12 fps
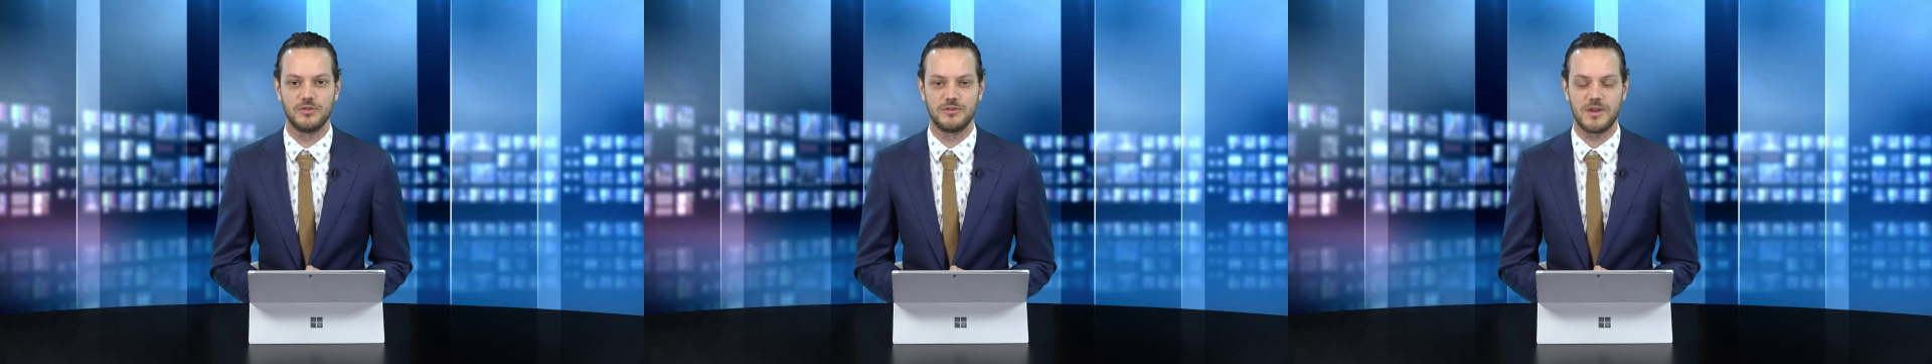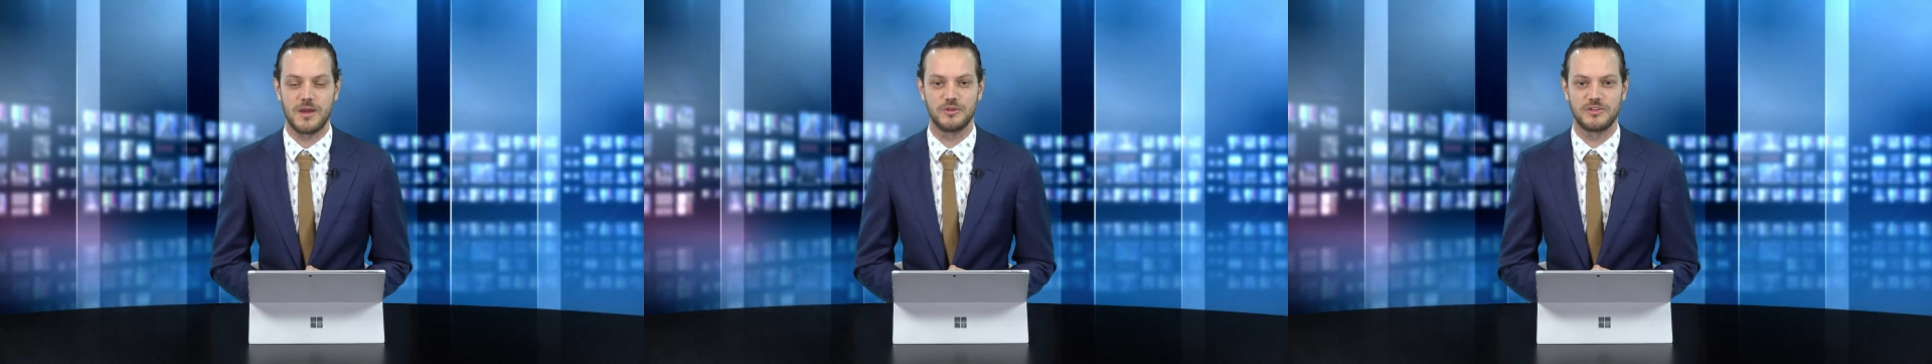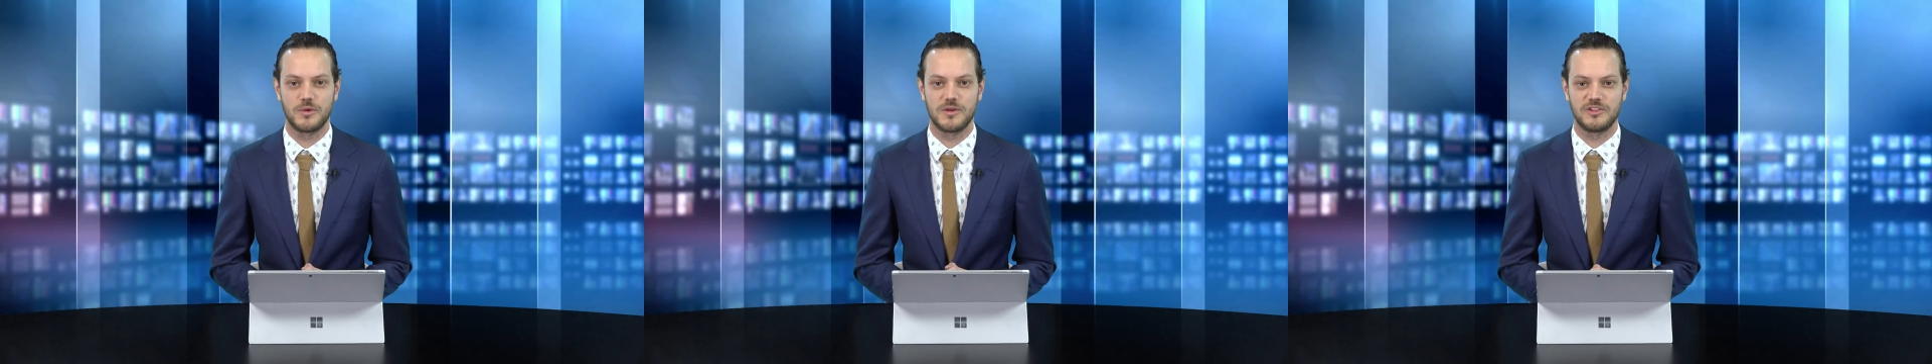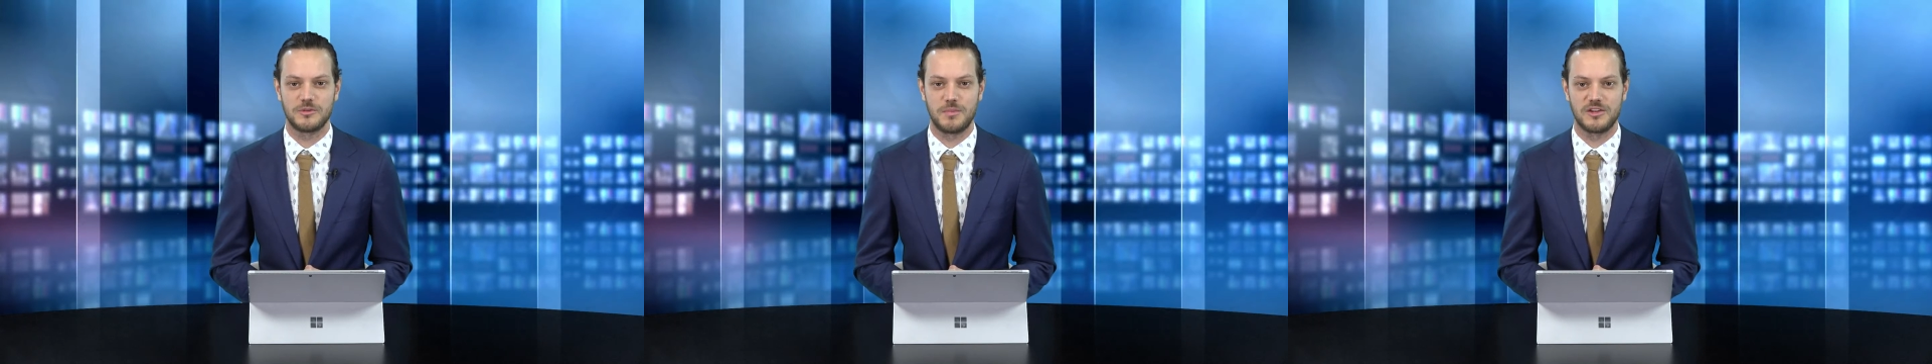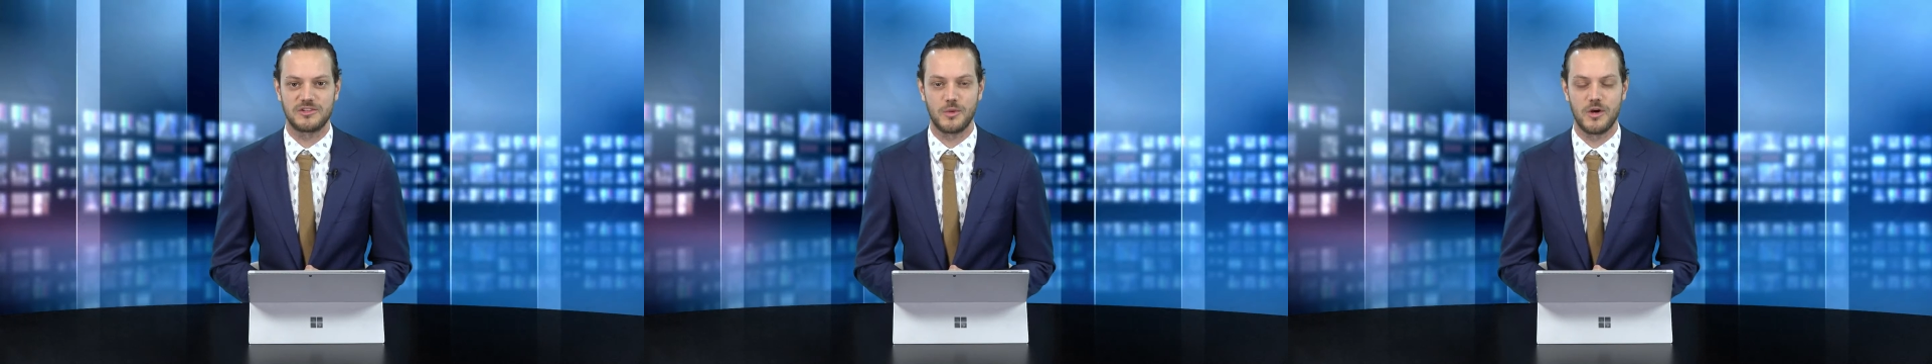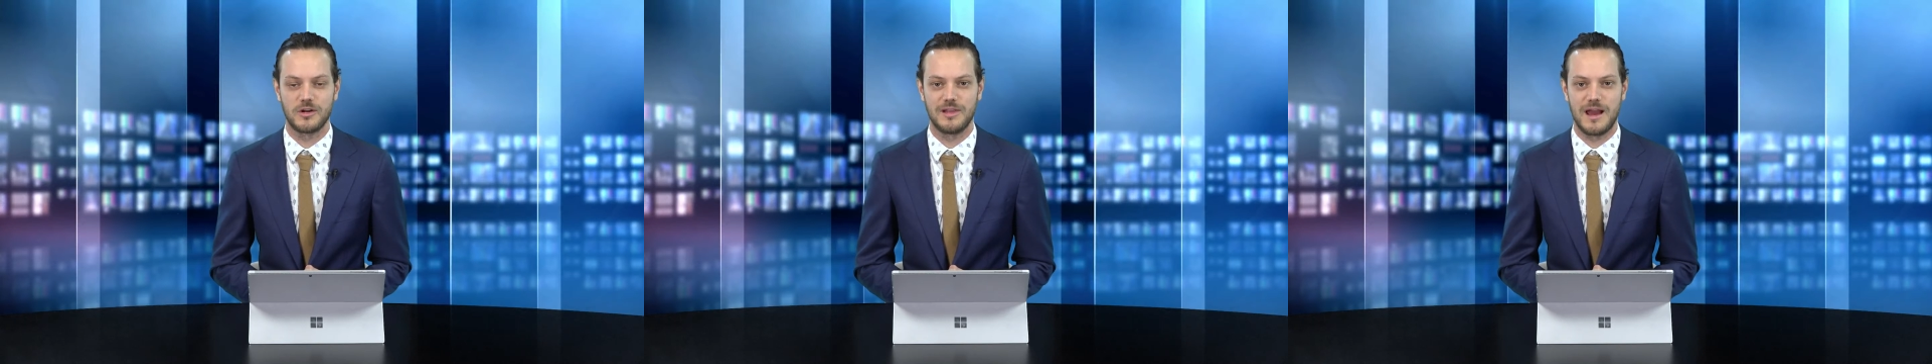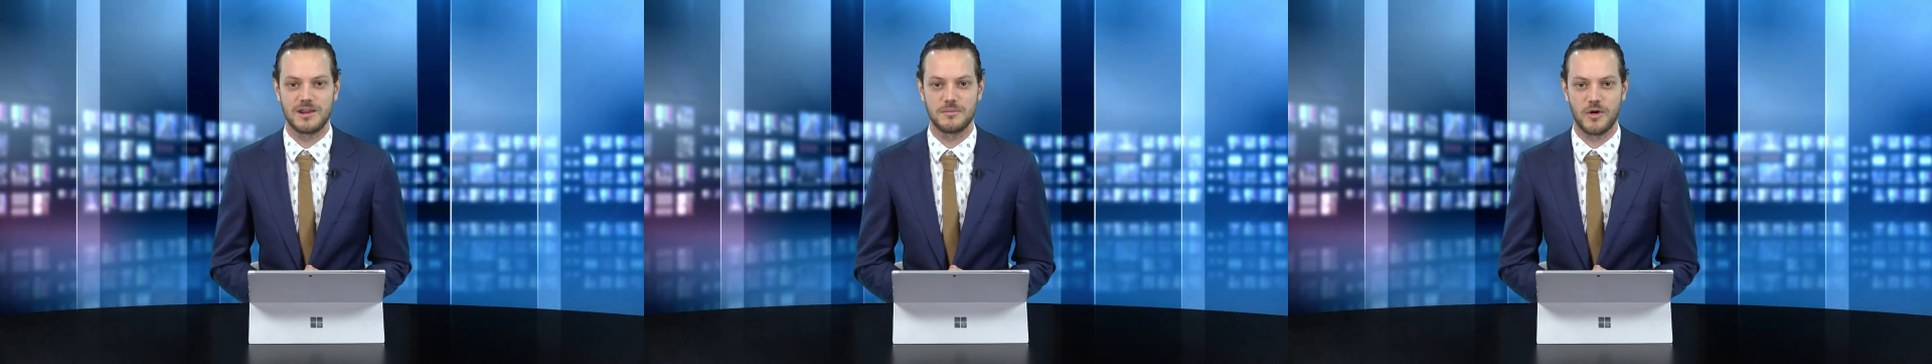and it was doing its best work late